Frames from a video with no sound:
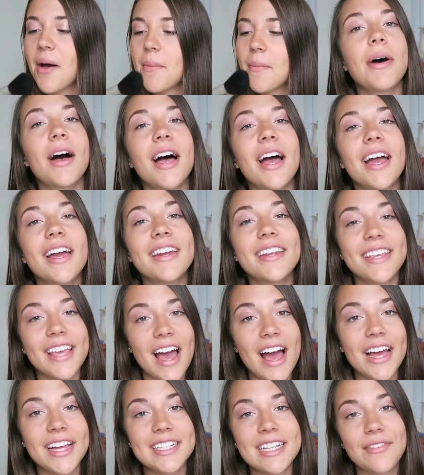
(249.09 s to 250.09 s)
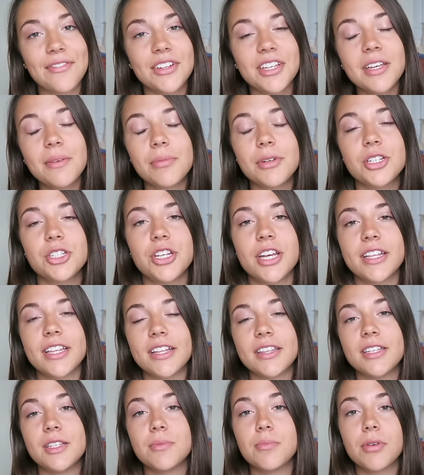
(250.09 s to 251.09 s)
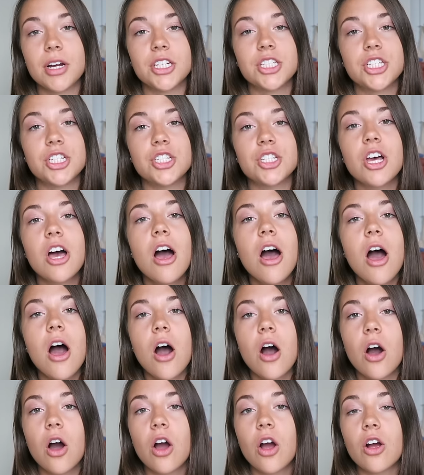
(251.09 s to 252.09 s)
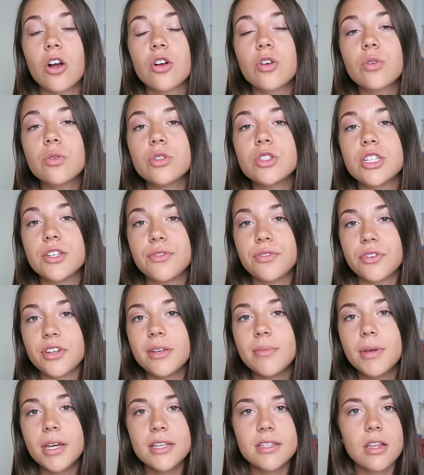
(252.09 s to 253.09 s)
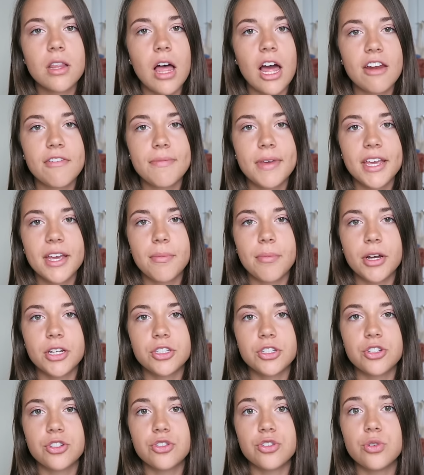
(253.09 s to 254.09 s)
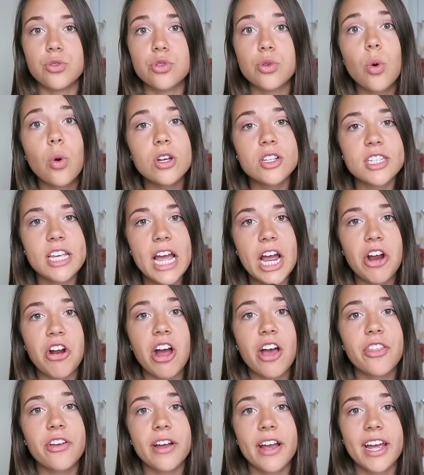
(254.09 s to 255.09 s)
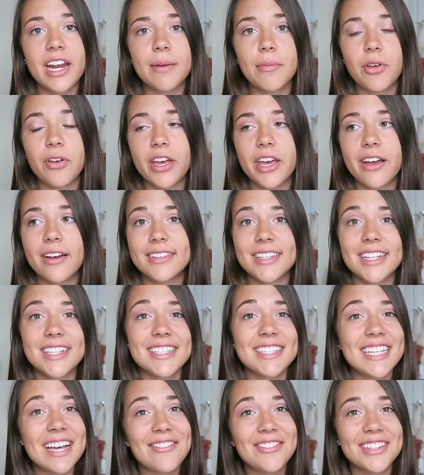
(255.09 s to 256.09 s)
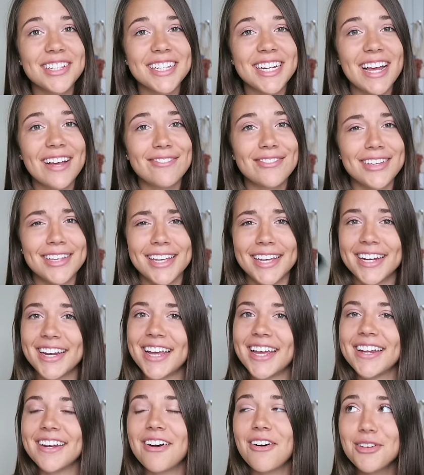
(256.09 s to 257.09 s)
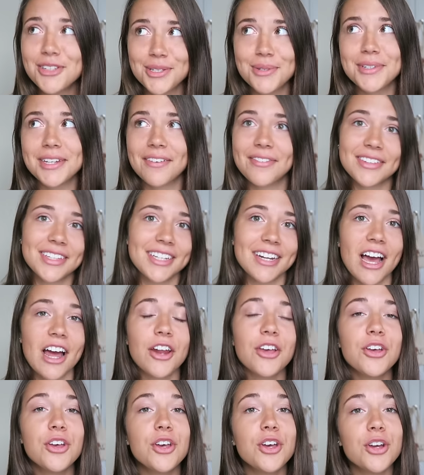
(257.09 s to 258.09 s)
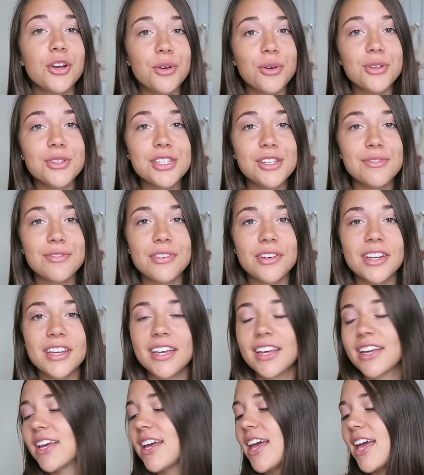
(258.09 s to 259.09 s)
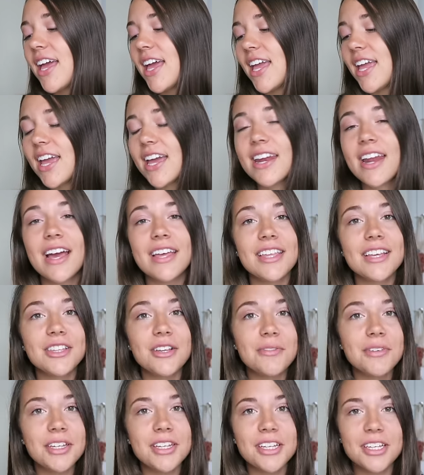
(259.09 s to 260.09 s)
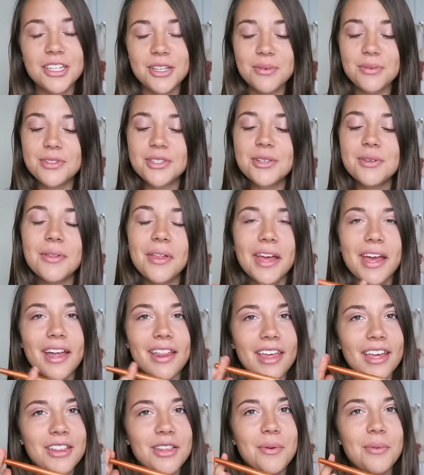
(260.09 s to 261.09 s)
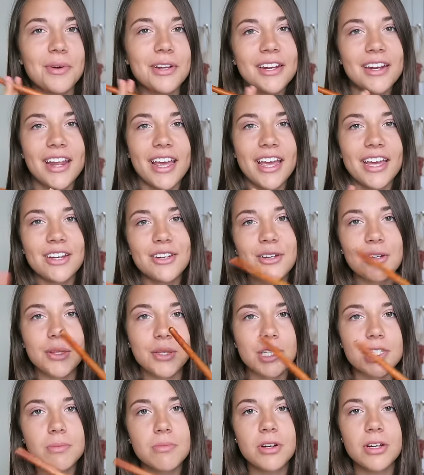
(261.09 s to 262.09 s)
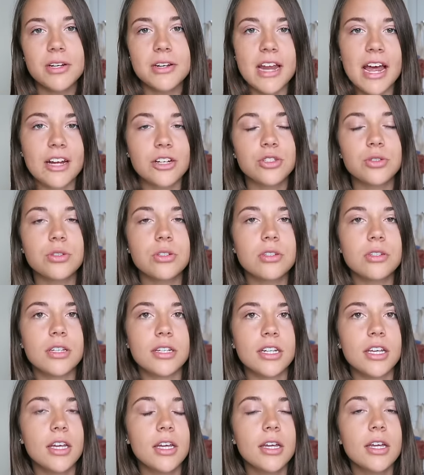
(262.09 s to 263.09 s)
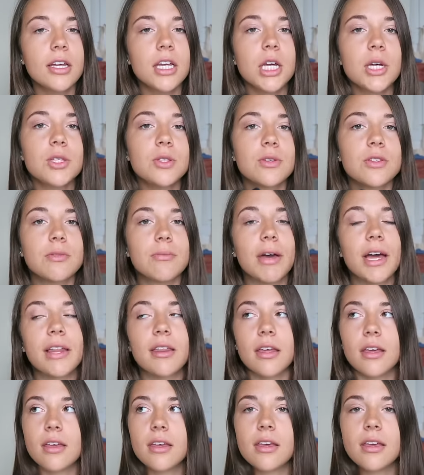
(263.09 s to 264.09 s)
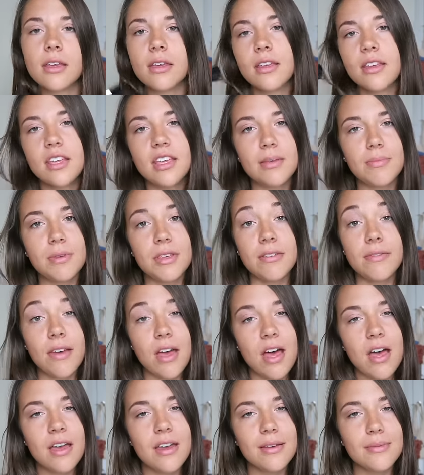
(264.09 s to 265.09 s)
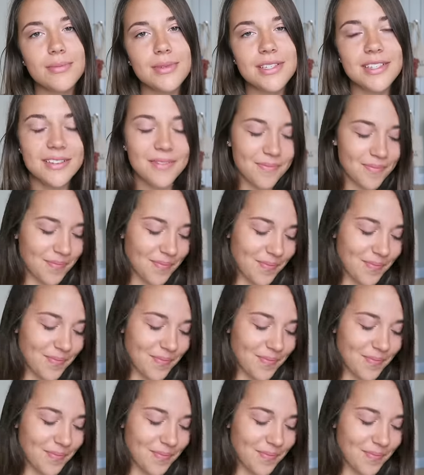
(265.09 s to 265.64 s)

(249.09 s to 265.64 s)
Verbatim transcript: But yeah, I definitely appreciate that these brushes are cruelty free because a lot of makeup brushes use horsehair or other animal hair and that's definitely not vegan and also definitely not cruelty free and I think they're really cute too like I like the wooden handle it looks more natural and goes with my like hippie vibes.